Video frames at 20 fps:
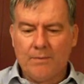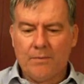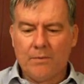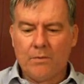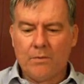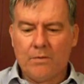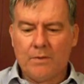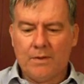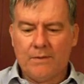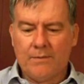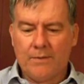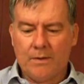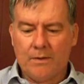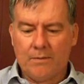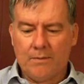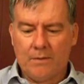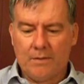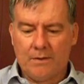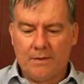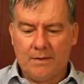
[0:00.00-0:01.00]
broader
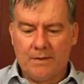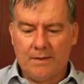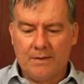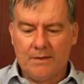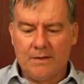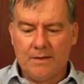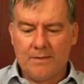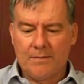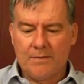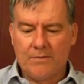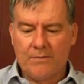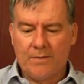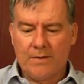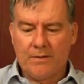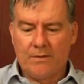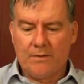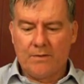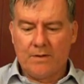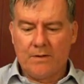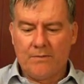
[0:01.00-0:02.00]
view in terms of
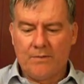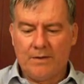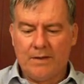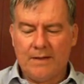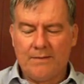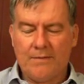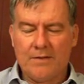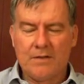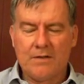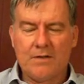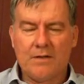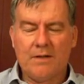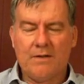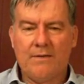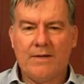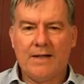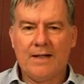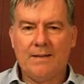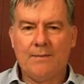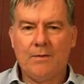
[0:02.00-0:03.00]
whether or not relief is
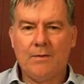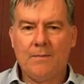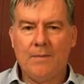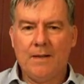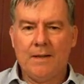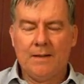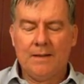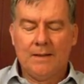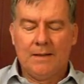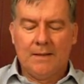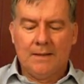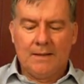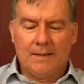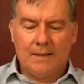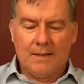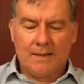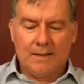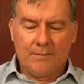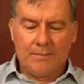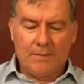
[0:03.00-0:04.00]
available.
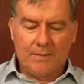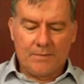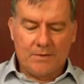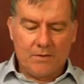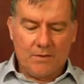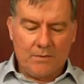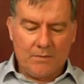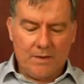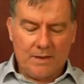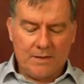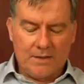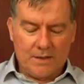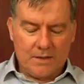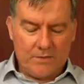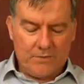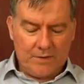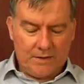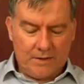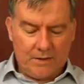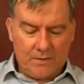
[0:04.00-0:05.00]
Perhaps not quite so
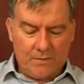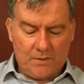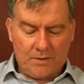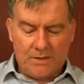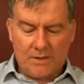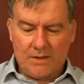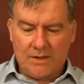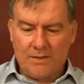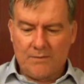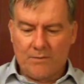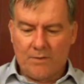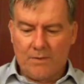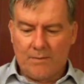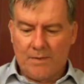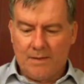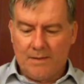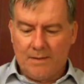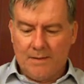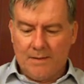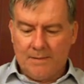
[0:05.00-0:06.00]
strict as what Steve
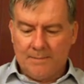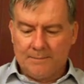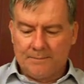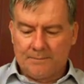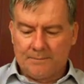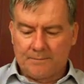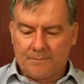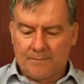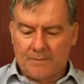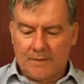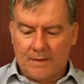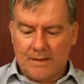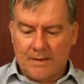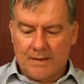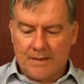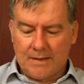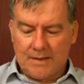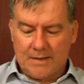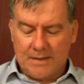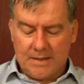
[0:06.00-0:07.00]
Robb
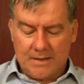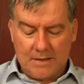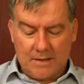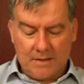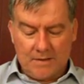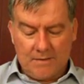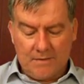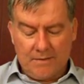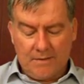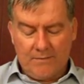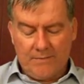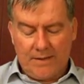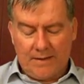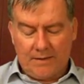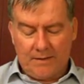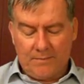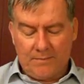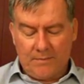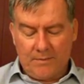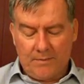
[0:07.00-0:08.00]
says is in
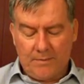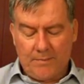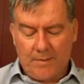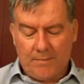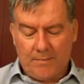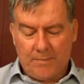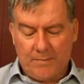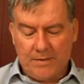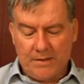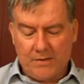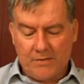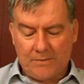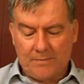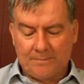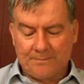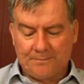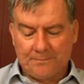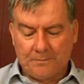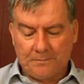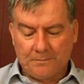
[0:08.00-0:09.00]
fact the proper position.